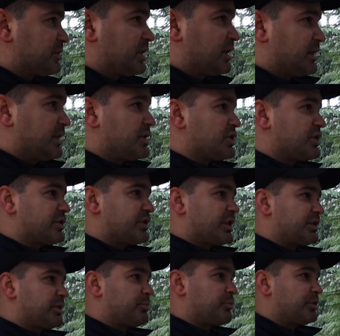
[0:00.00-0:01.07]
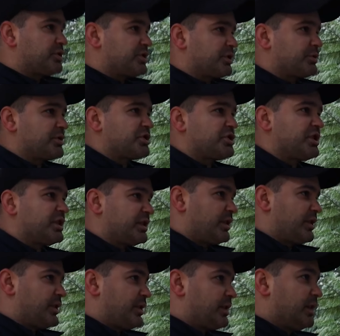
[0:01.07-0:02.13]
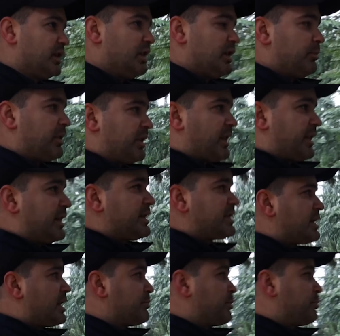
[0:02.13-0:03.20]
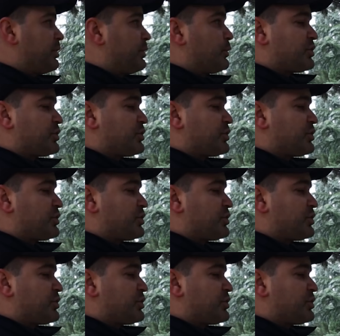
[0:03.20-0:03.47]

Mtsvatani. She started preaching Christianity there. But at that time, people